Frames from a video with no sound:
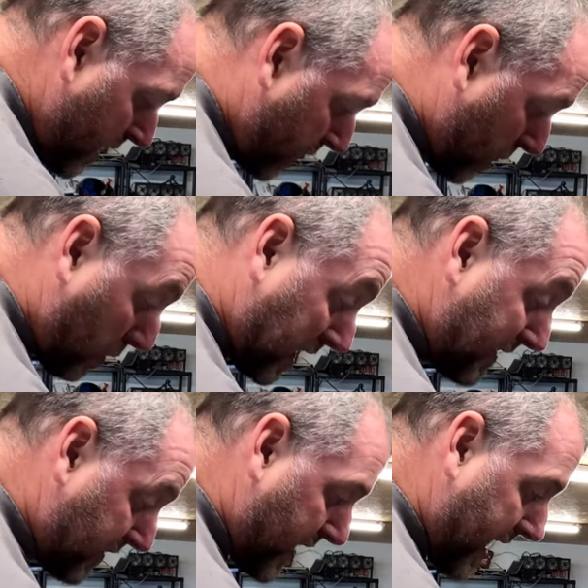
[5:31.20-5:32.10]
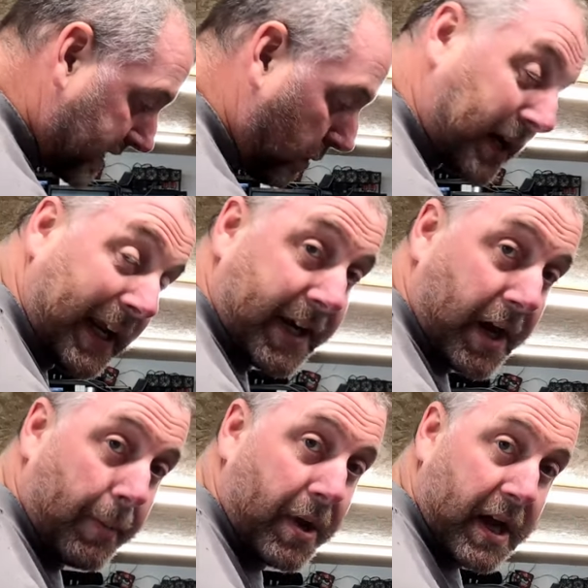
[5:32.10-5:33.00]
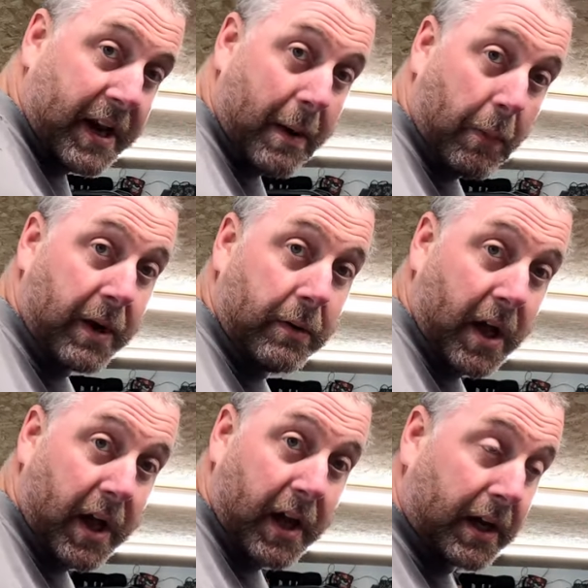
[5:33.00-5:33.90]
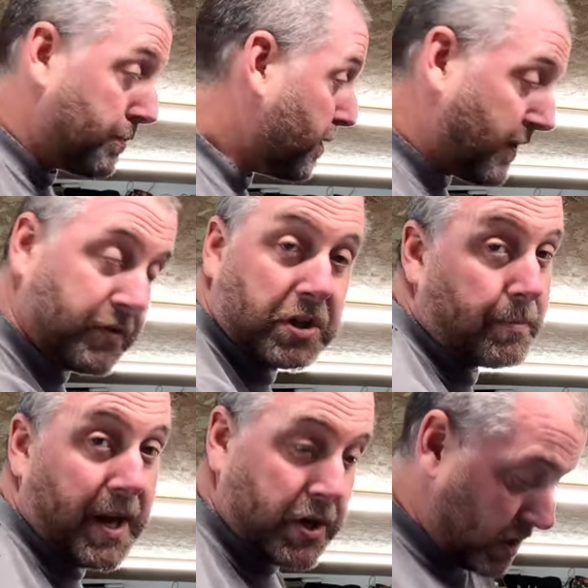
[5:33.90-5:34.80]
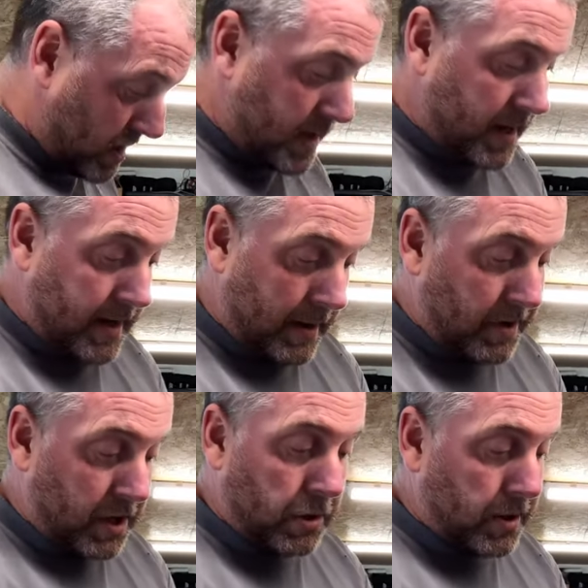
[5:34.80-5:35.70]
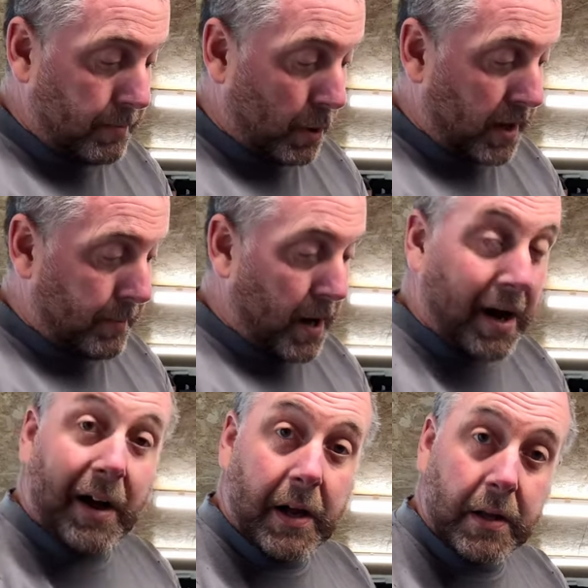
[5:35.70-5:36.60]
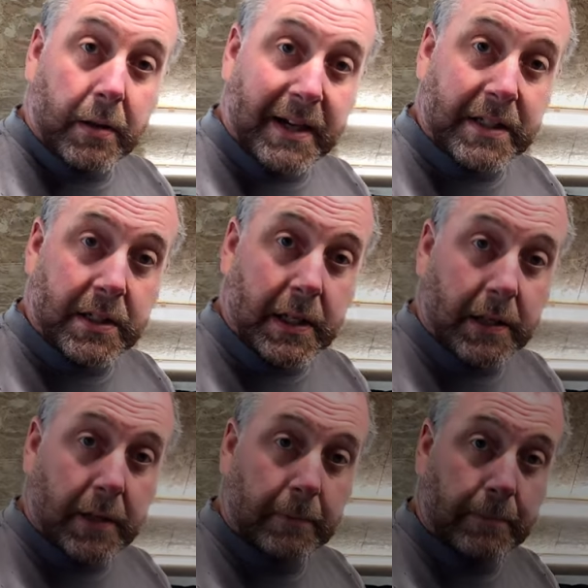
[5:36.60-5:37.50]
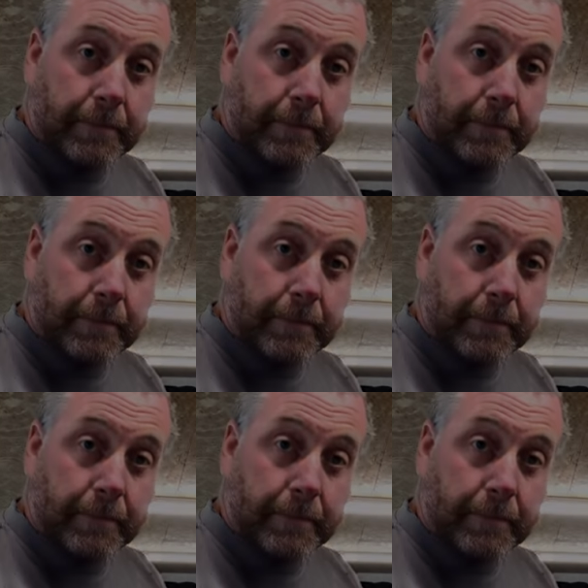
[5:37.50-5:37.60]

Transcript: I don't want to leave it there, so I'll clean it up and then we uh, can move over to the bench and we can look at pulling apart the master cylinder.